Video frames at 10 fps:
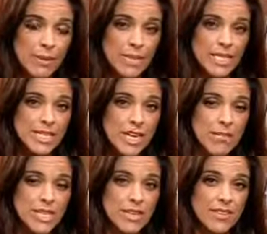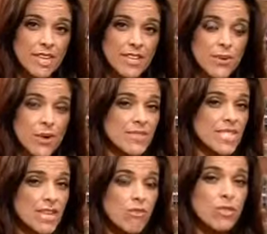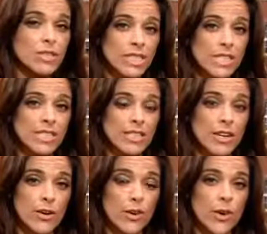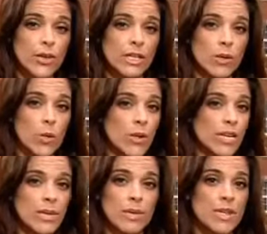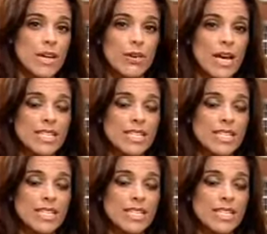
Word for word: Police tell me that they do have several leads that they are currently working, but they are